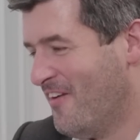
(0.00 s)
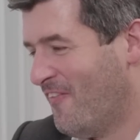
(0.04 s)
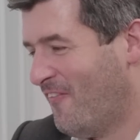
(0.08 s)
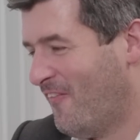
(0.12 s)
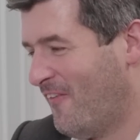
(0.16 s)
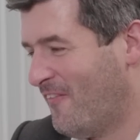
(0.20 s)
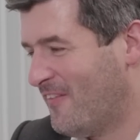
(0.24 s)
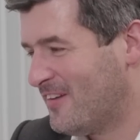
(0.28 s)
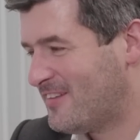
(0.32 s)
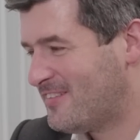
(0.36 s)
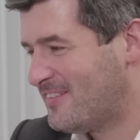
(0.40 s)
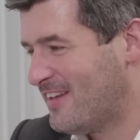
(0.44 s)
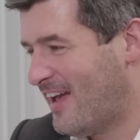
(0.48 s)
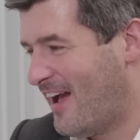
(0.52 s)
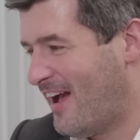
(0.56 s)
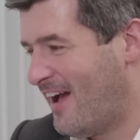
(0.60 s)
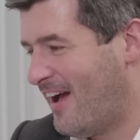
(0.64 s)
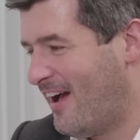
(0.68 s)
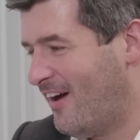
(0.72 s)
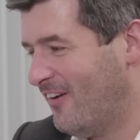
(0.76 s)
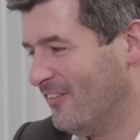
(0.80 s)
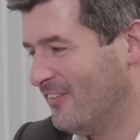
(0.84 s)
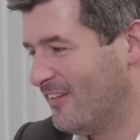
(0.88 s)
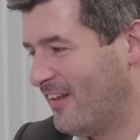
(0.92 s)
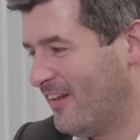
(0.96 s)
we were
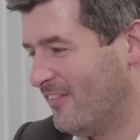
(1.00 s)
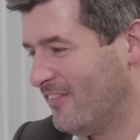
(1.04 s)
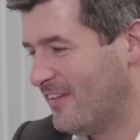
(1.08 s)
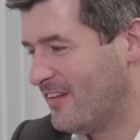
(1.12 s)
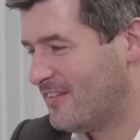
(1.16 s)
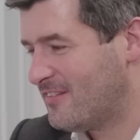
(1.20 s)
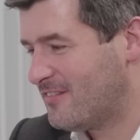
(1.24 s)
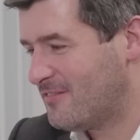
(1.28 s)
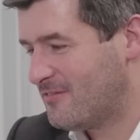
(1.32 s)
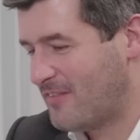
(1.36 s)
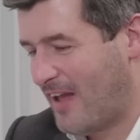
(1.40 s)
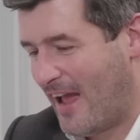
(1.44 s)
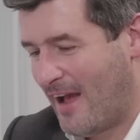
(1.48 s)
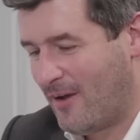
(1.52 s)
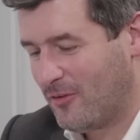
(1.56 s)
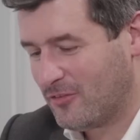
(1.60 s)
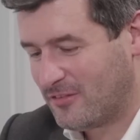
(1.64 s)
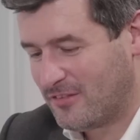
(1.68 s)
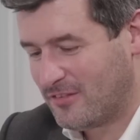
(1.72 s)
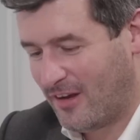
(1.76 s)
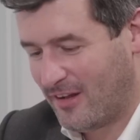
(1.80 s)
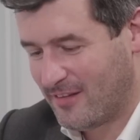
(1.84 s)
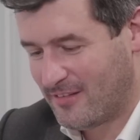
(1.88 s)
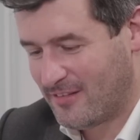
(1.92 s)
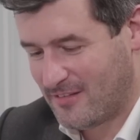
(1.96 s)
sat on this
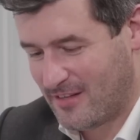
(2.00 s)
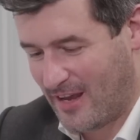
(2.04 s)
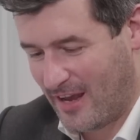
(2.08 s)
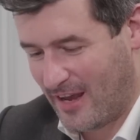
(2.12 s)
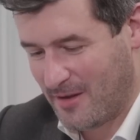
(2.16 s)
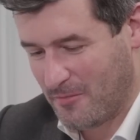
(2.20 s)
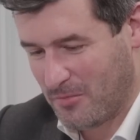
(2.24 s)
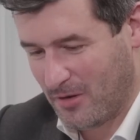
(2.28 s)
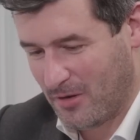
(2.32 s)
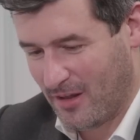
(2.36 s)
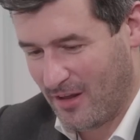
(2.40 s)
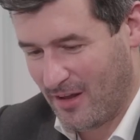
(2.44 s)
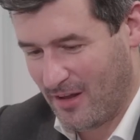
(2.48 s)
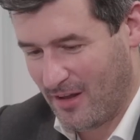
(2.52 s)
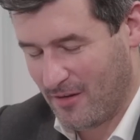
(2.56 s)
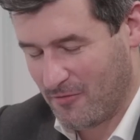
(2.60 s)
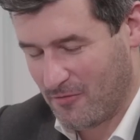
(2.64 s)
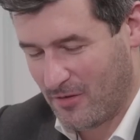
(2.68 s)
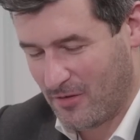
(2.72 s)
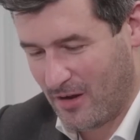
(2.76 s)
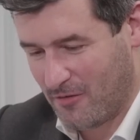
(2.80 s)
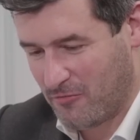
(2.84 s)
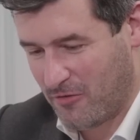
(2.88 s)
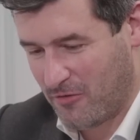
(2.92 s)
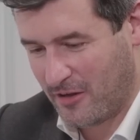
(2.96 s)
outside table at
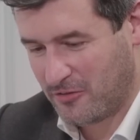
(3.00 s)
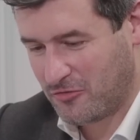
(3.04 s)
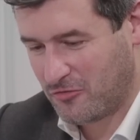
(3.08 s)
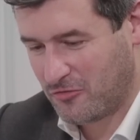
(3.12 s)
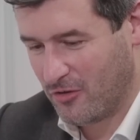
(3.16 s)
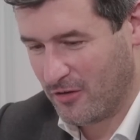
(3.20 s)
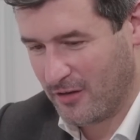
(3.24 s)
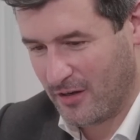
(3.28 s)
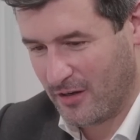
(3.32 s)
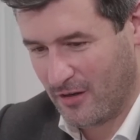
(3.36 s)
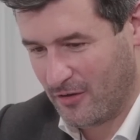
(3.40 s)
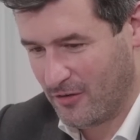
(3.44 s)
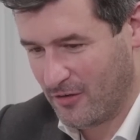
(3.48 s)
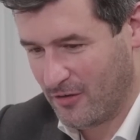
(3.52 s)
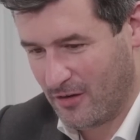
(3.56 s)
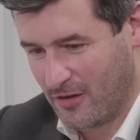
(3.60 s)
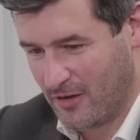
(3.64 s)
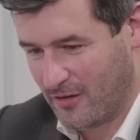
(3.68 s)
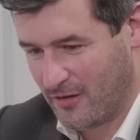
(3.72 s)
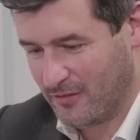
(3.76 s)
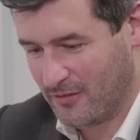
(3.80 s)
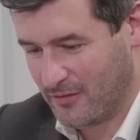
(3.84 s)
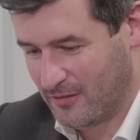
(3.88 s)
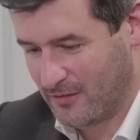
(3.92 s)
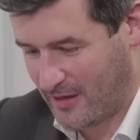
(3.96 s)
a restaurant
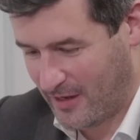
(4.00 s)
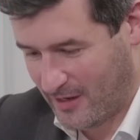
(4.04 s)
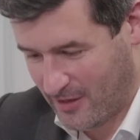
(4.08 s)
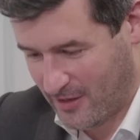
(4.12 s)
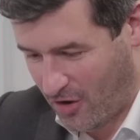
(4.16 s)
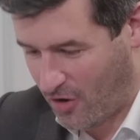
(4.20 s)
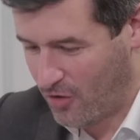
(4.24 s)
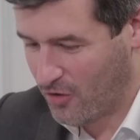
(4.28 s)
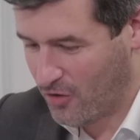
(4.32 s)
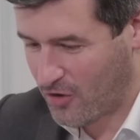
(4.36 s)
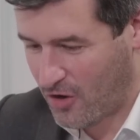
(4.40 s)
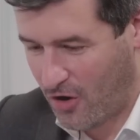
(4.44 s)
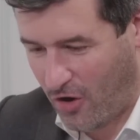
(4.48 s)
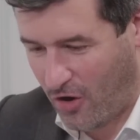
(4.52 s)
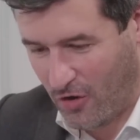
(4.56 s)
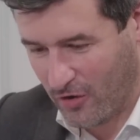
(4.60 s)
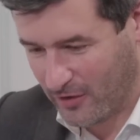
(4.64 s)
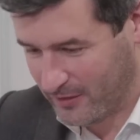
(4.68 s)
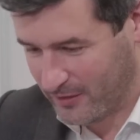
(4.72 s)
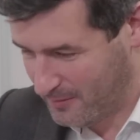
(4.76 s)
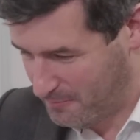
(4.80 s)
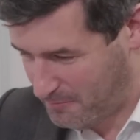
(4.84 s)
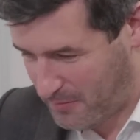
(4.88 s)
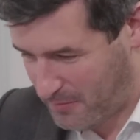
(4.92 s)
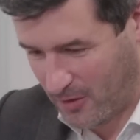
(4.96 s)
in Hong
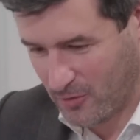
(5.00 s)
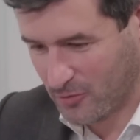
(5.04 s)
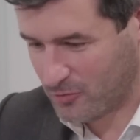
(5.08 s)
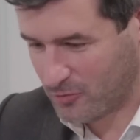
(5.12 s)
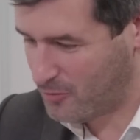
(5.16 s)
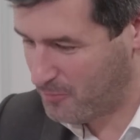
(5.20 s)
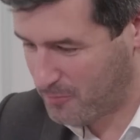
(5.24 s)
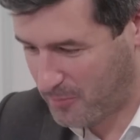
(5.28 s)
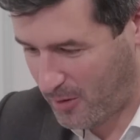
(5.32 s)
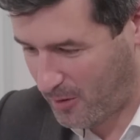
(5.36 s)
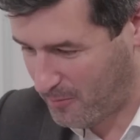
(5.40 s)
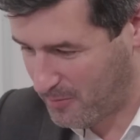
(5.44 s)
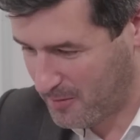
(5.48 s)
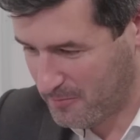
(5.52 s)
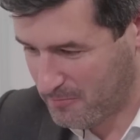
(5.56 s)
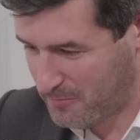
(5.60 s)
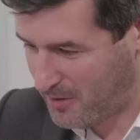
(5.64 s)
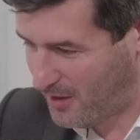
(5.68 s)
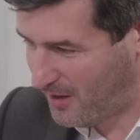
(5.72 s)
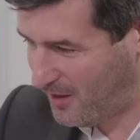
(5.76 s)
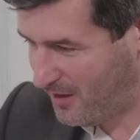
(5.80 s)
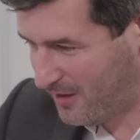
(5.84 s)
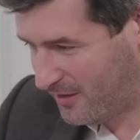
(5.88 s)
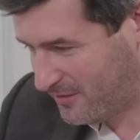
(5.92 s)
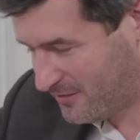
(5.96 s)
Kong, and the boats were bobbing
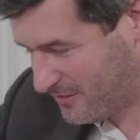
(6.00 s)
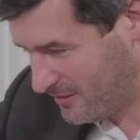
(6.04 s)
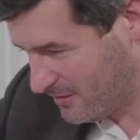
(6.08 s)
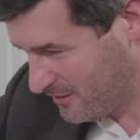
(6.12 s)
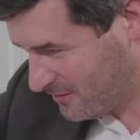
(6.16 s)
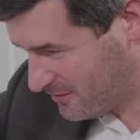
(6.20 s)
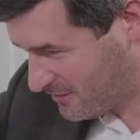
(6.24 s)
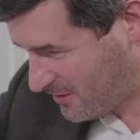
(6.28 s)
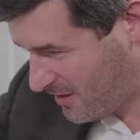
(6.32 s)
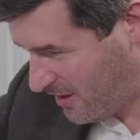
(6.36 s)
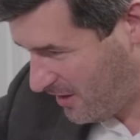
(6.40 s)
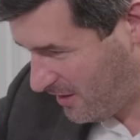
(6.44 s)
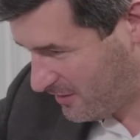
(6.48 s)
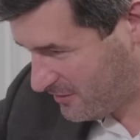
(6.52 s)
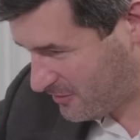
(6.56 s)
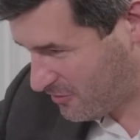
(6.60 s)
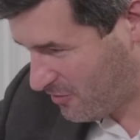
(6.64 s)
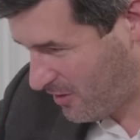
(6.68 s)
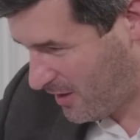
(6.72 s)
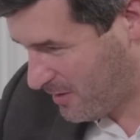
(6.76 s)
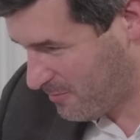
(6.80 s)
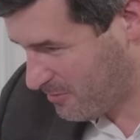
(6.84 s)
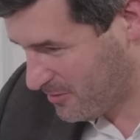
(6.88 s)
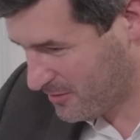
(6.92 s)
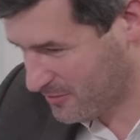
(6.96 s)
past and the
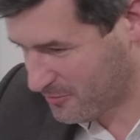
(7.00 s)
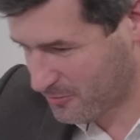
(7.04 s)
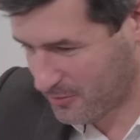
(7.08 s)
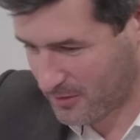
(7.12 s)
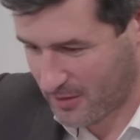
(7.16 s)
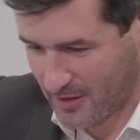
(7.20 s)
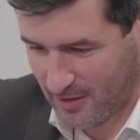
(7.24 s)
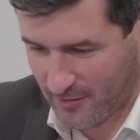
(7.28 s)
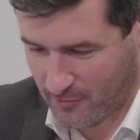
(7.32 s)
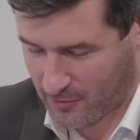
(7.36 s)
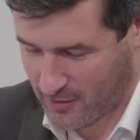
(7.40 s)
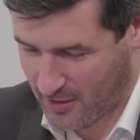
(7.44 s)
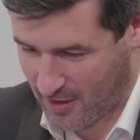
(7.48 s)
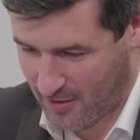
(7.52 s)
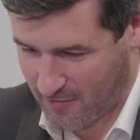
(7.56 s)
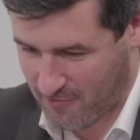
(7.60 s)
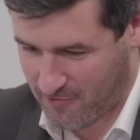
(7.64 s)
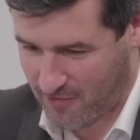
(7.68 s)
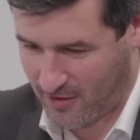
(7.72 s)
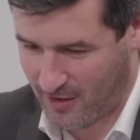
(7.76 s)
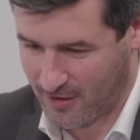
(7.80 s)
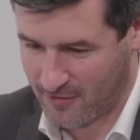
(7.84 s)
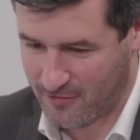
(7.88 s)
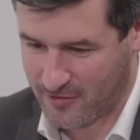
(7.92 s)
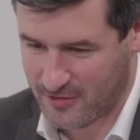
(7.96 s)
skyscrapers were there in
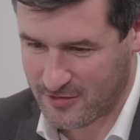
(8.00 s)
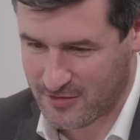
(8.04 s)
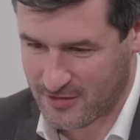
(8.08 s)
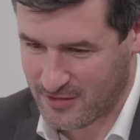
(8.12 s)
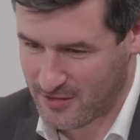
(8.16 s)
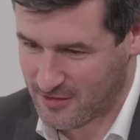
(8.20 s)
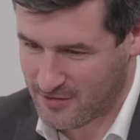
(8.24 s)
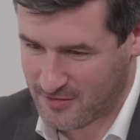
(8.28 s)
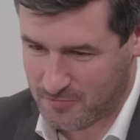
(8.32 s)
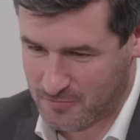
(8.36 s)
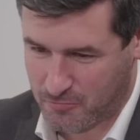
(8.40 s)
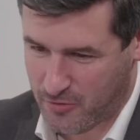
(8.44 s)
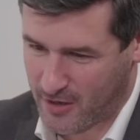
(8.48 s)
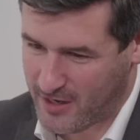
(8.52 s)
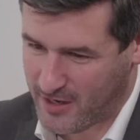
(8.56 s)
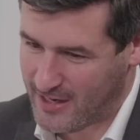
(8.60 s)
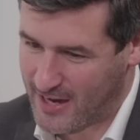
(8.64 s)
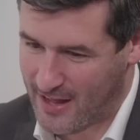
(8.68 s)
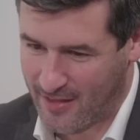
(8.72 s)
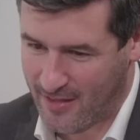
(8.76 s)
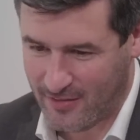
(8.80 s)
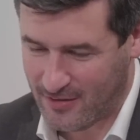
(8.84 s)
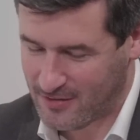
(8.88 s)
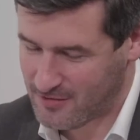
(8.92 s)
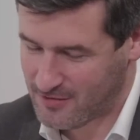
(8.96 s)
front of us, and bringing
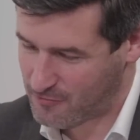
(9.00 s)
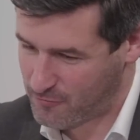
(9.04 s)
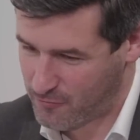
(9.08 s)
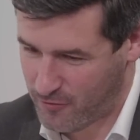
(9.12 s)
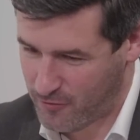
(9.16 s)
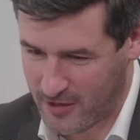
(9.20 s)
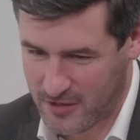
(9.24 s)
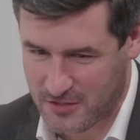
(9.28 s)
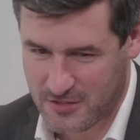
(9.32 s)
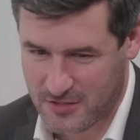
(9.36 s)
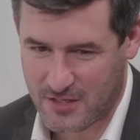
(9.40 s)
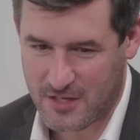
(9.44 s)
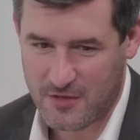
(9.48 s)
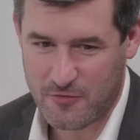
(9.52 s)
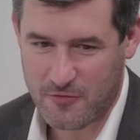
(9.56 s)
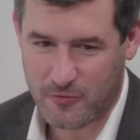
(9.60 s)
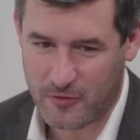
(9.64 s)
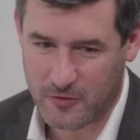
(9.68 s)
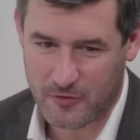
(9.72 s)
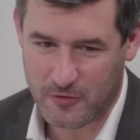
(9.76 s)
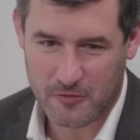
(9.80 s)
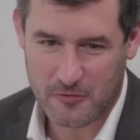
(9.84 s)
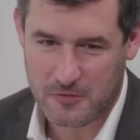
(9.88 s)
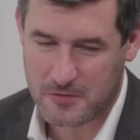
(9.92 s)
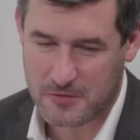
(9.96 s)
out this fresh
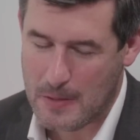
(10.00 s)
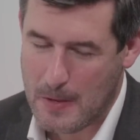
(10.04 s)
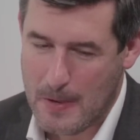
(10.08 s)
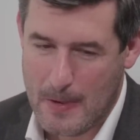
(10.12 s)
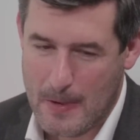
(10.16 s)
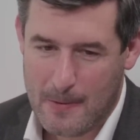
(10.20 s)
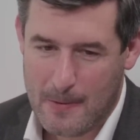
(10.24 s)
seafood.